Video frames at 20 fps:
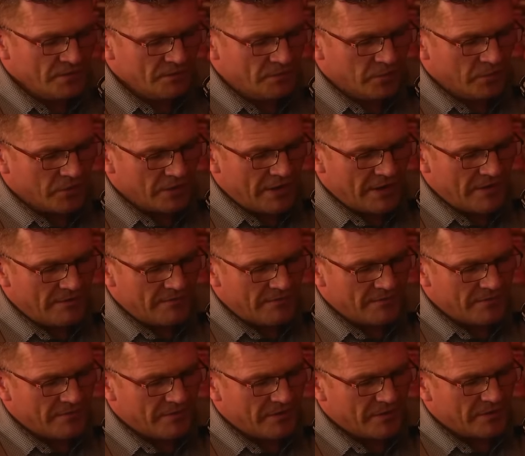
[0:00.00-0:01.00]
But
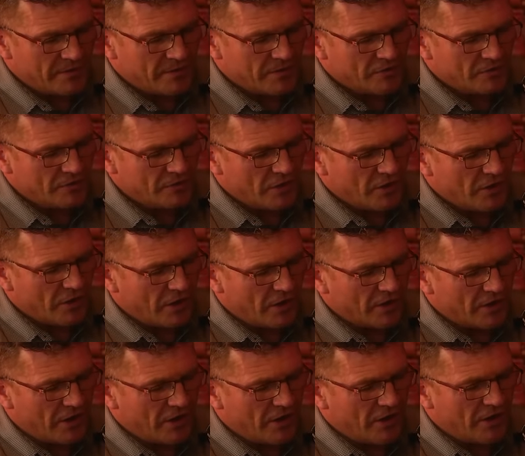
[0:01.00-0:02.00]
um,
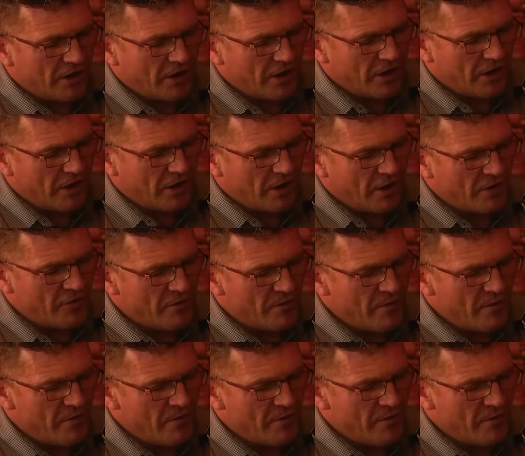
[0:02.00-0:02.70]
I I